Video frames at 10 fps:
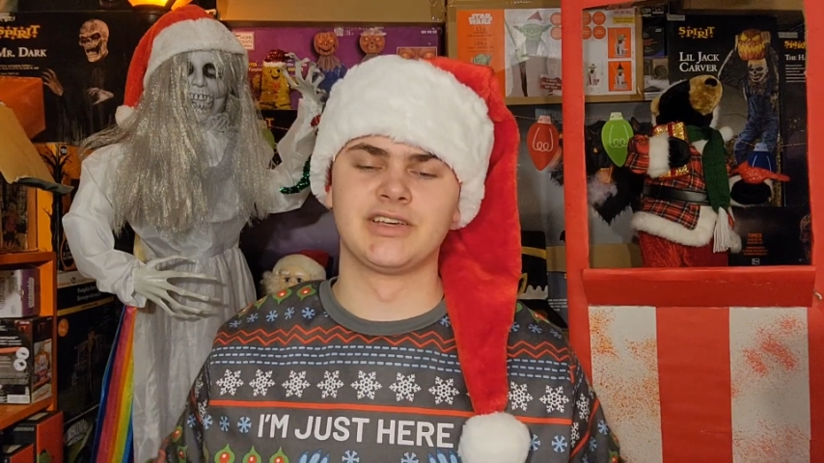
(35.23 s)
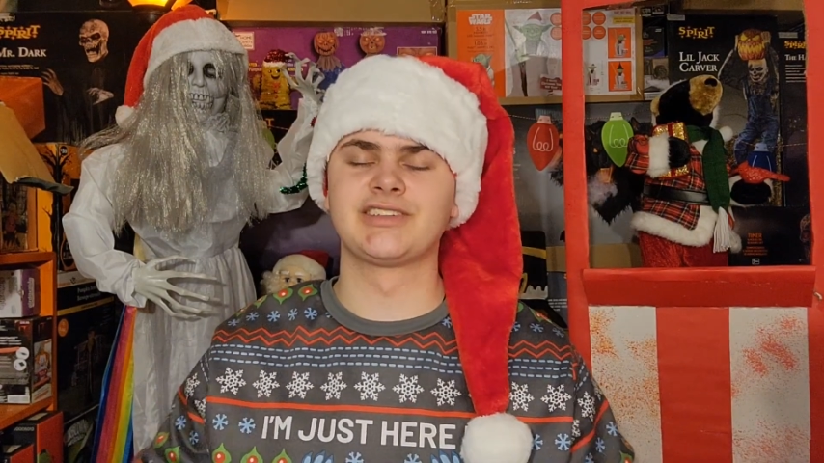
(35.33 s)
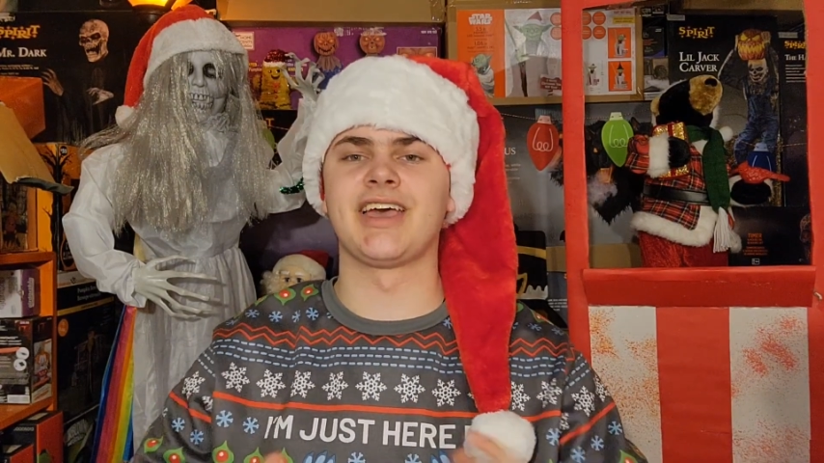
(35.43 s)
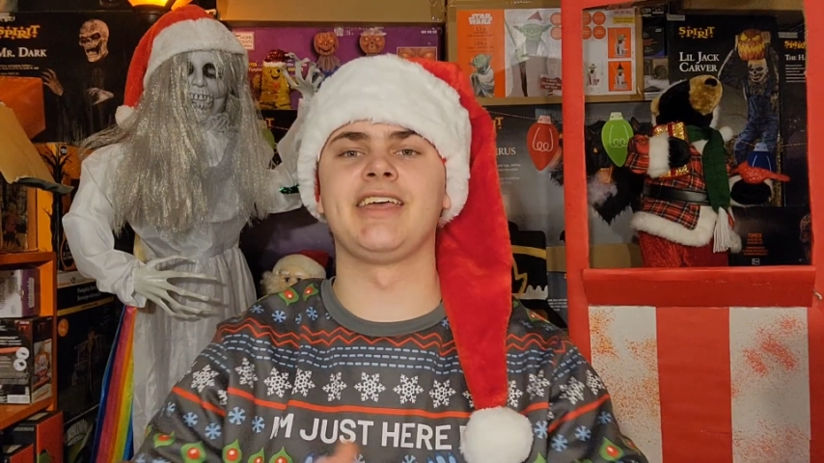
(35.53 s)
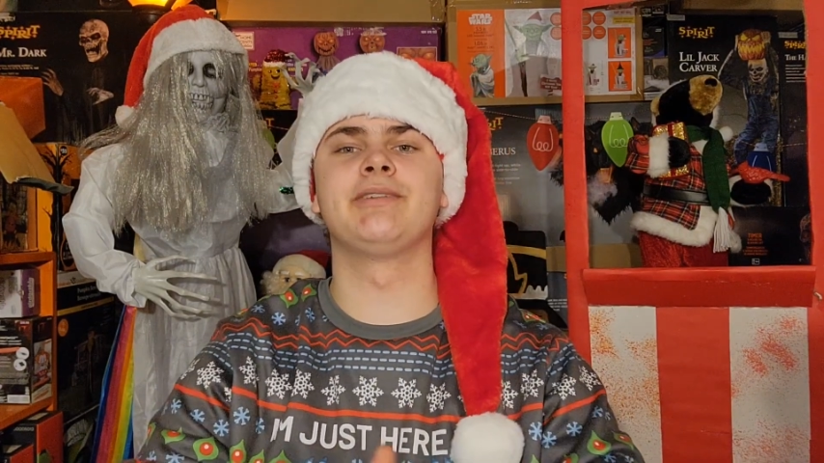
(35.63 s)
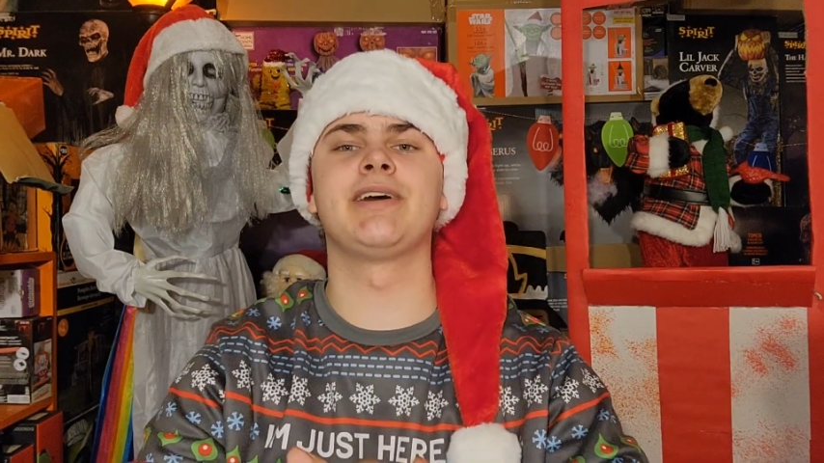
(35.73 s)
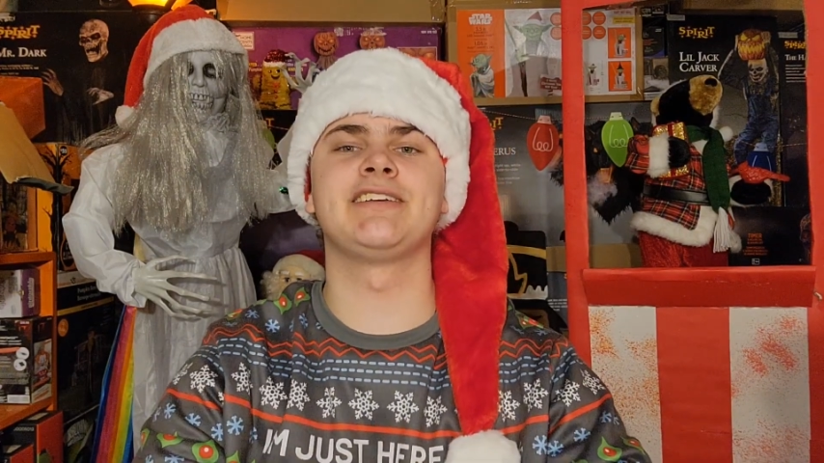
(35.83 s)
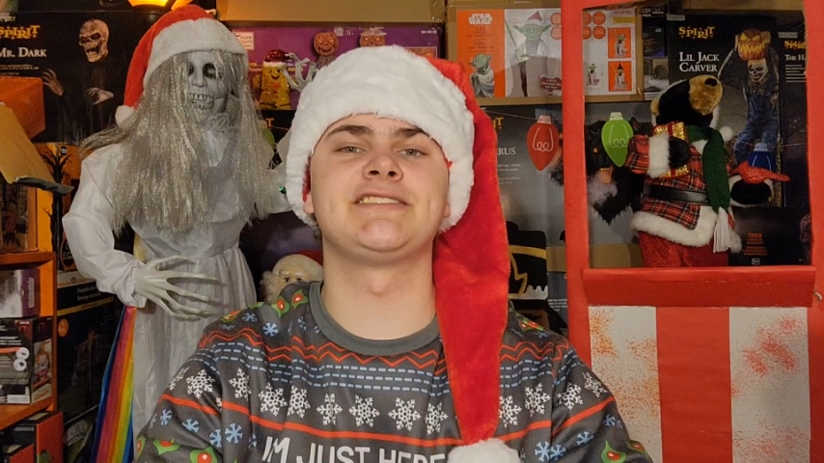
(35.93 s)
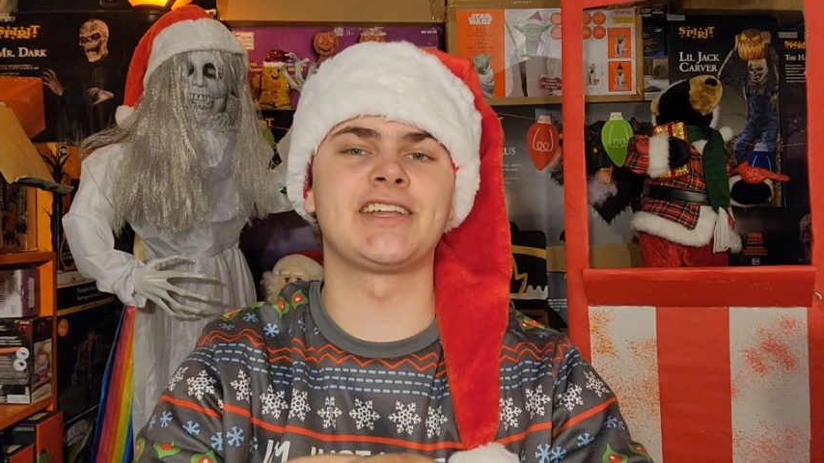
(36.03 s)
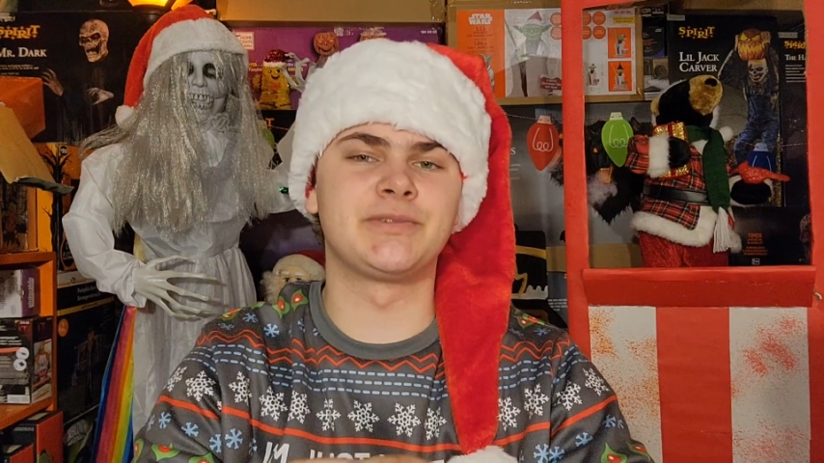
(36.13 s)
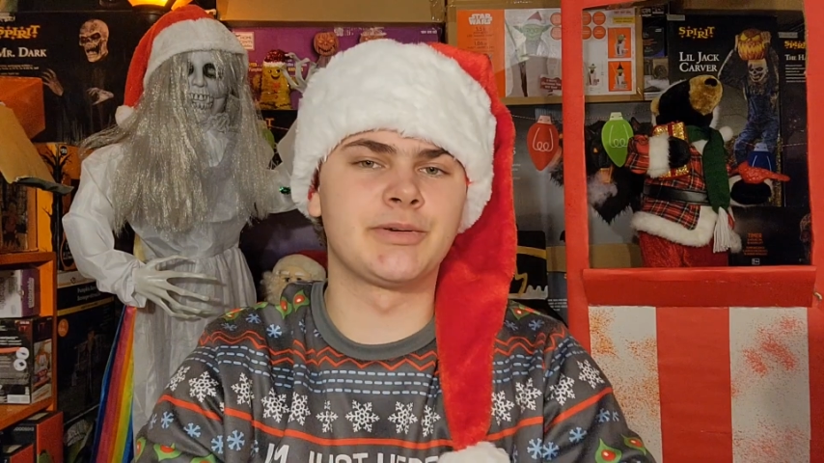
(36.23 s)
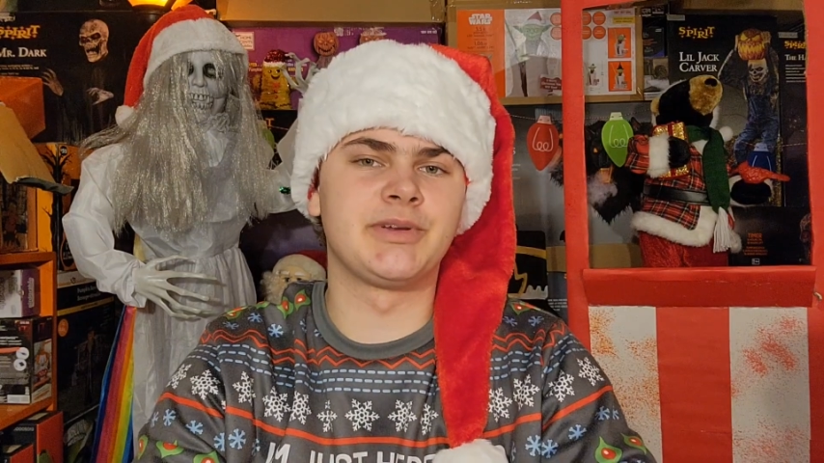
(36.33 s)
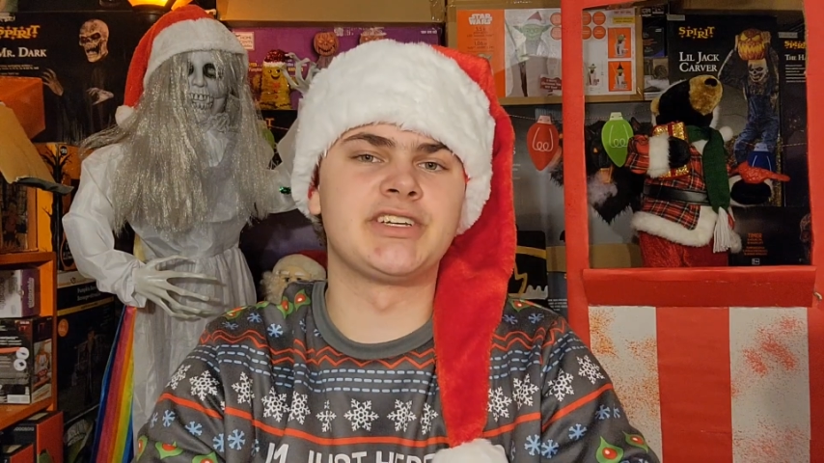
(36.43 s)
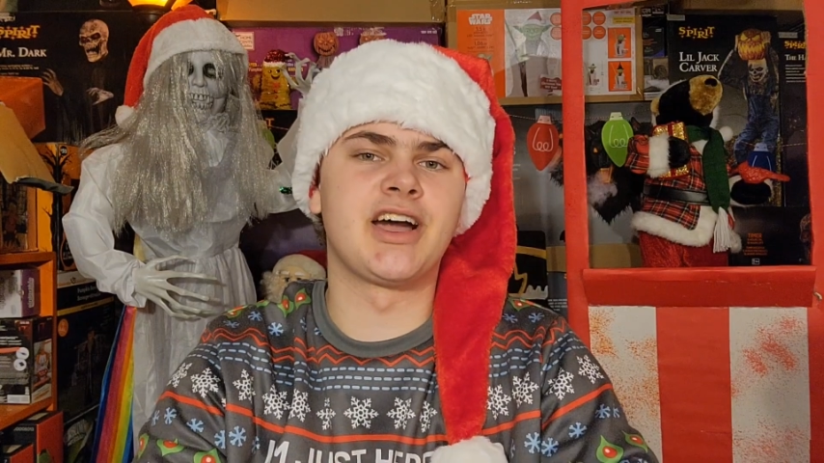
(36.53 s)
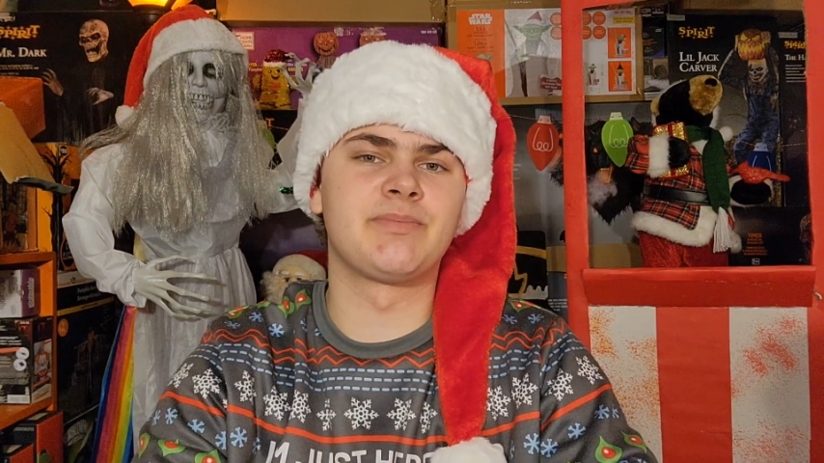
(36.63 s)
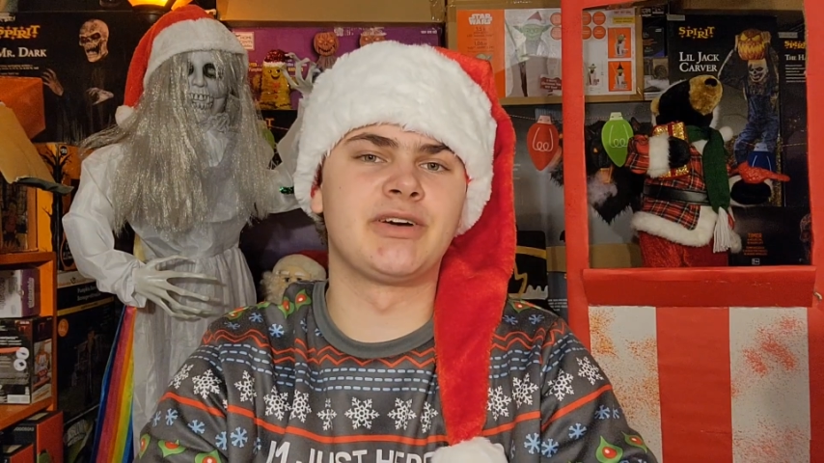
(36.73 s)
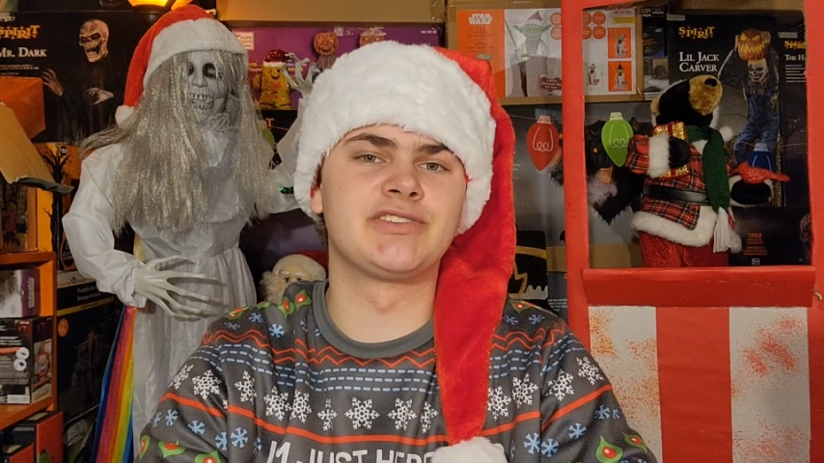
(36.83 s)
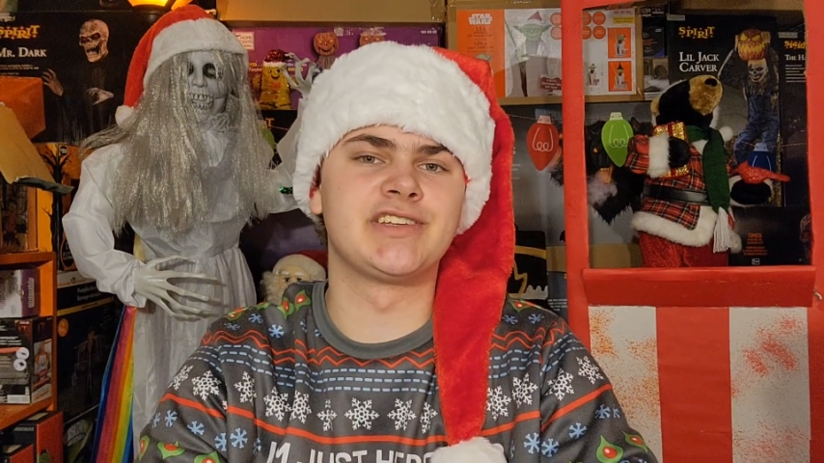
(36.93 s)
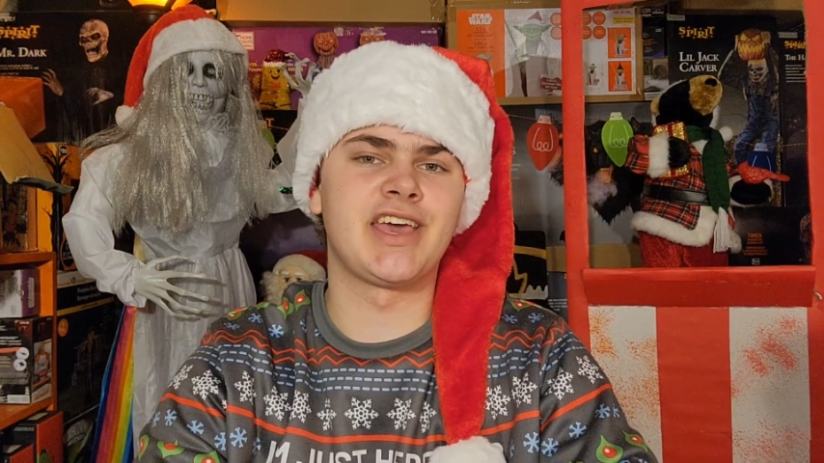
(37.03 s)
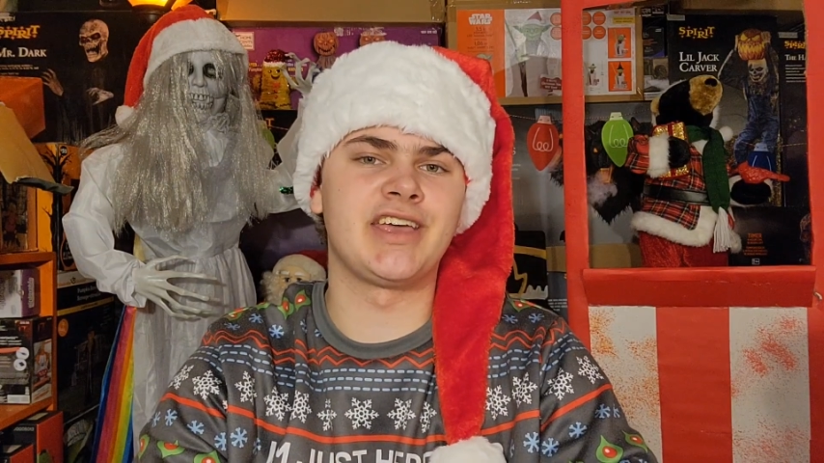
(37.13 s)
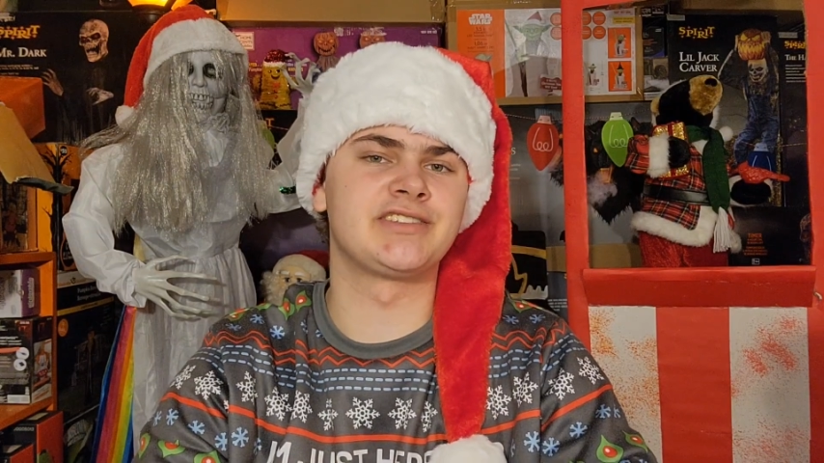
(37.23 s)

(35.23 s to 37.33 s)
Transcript: So anyways, that's what we talked about today.